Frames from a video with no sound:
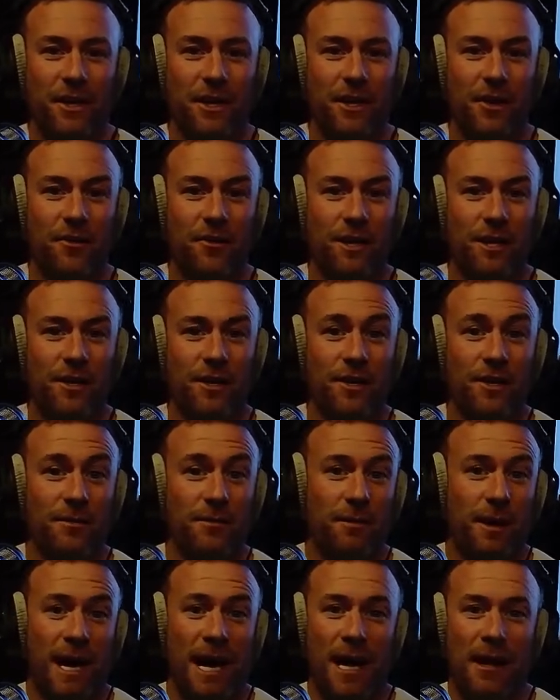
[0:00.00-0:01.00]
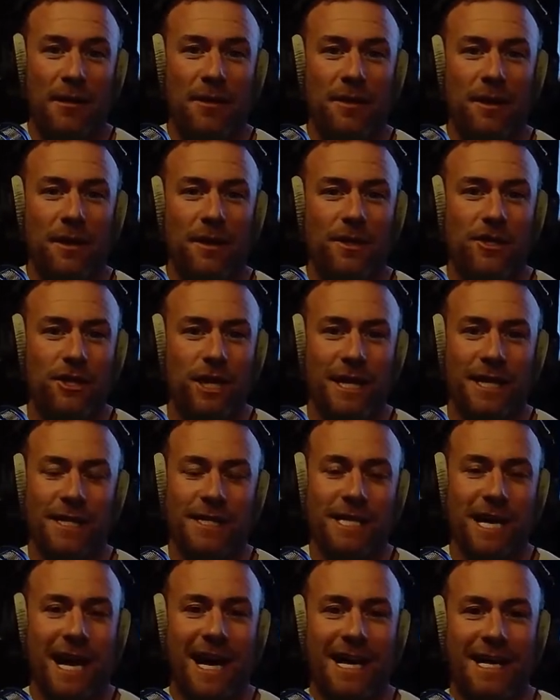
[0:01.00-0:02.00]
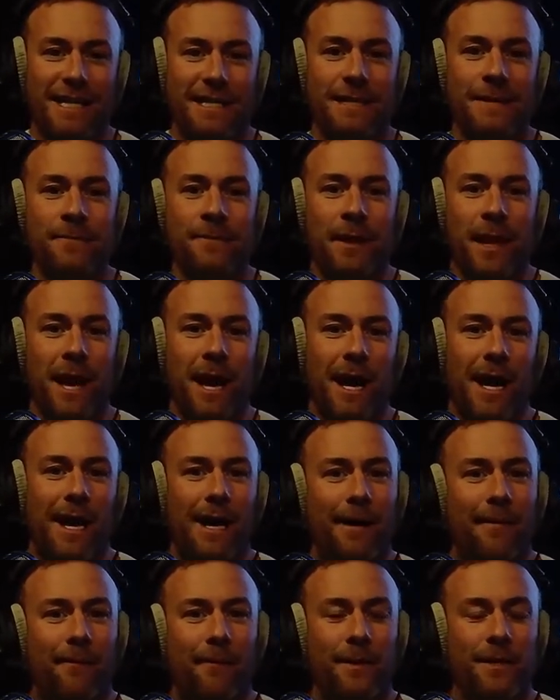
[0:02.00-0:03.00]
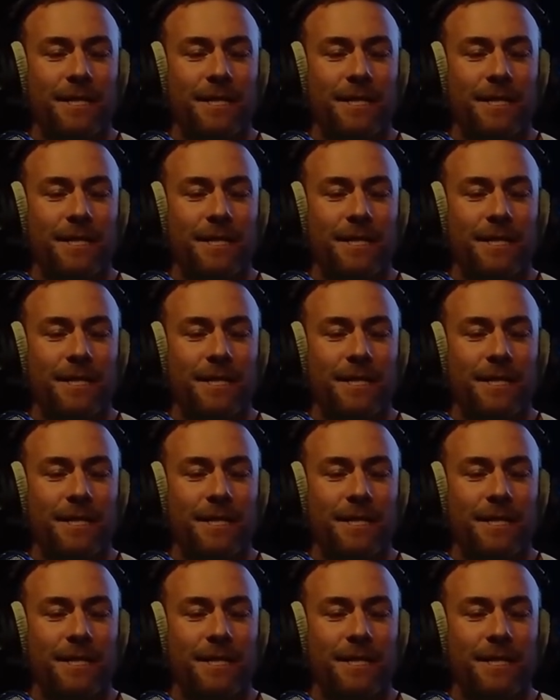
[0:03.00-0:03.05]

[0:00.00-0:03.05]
career path that Jane's had to